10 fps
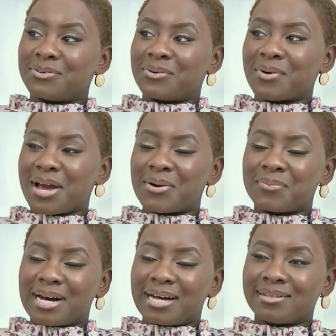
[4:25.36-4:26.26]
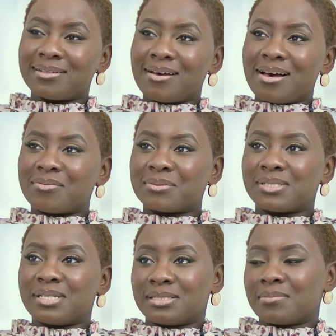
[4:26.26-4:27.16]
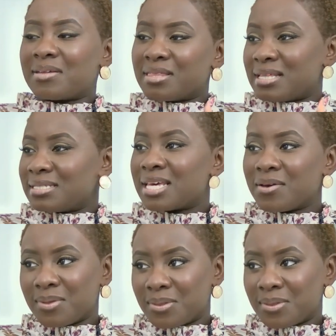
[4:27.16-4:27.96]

For quite a while. I've also done some other things here